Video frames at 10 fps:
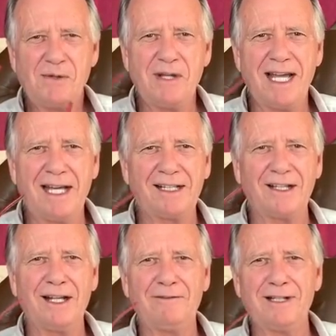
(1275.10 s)
we had a
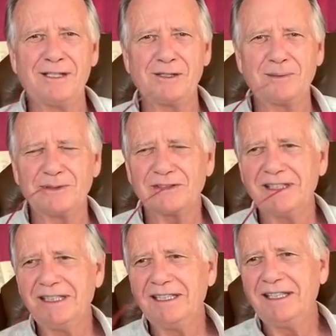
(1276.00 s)
lot of vegetables.
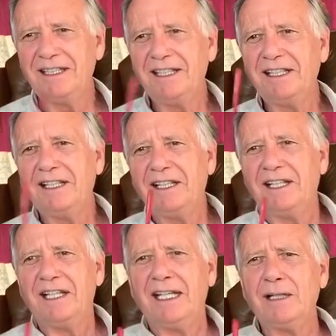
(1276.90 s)

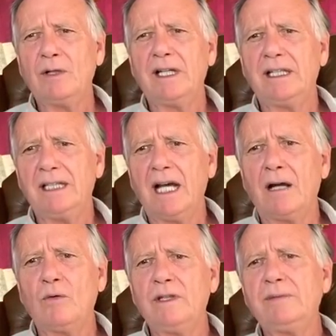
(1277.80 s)
Anyway,
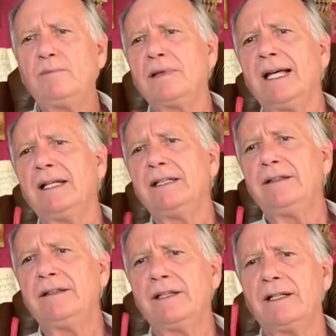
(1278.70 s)
yeah, we
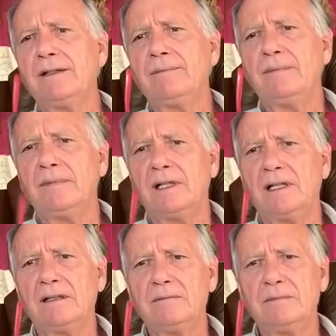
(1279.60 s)
planted uh,
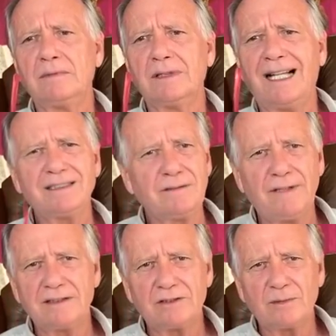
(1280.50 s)
um, lots of
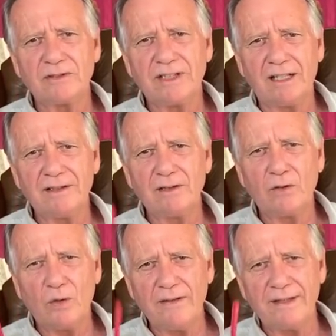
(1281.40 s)
vegetables down here.
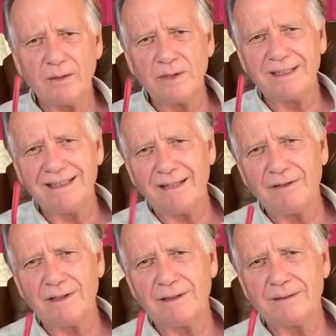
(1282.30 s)
The one thing we could
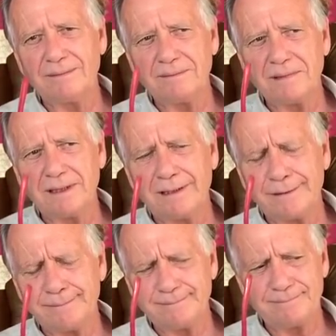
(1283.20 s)
never
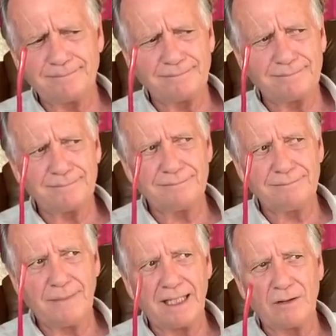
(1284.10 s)
um,
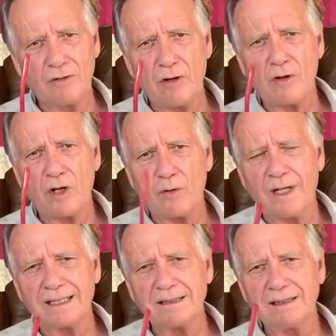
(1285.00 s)
make grow
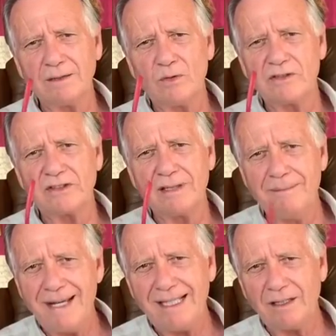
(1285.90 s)
correctly was
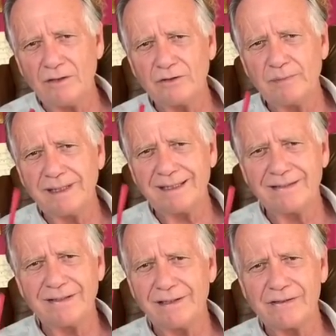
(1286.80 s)
tomatoes
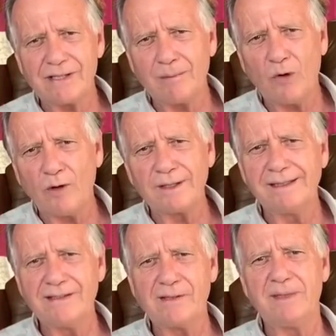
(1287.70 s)
because there's some
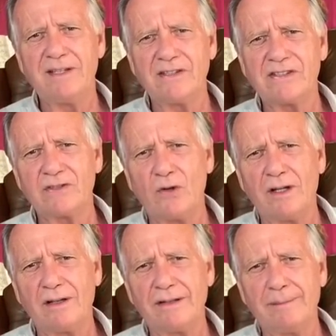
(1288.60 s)
organism in the
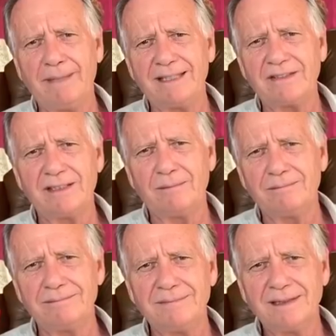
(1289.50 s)
soil that makes them